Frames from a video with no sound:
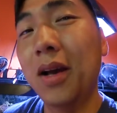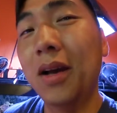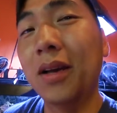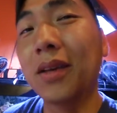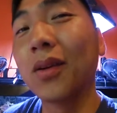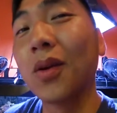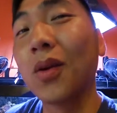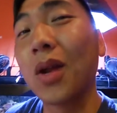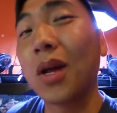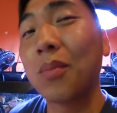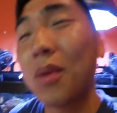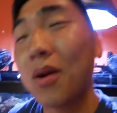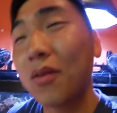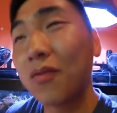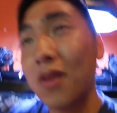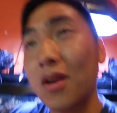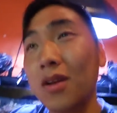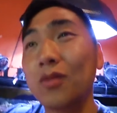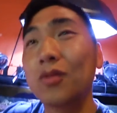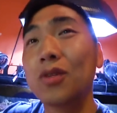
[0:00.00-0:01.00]
you know, like my
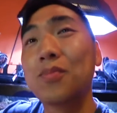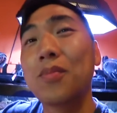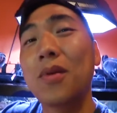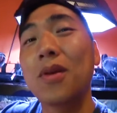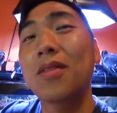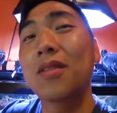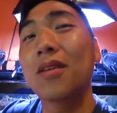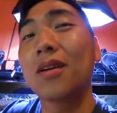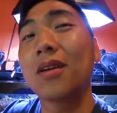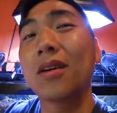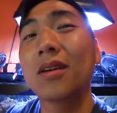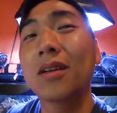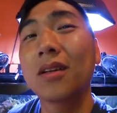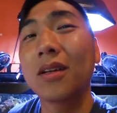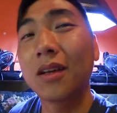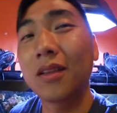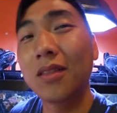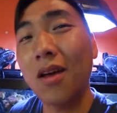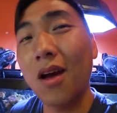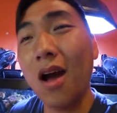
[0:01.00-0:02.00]
friend who's been there
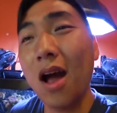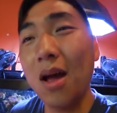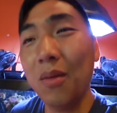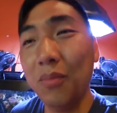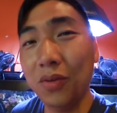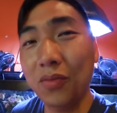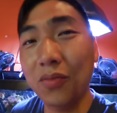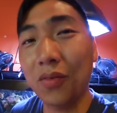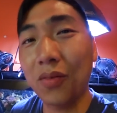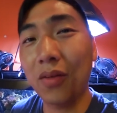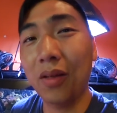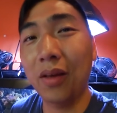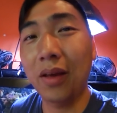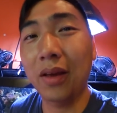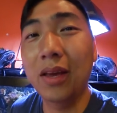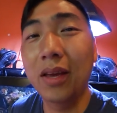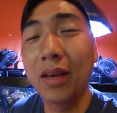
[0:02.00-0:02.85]
in the hobby for like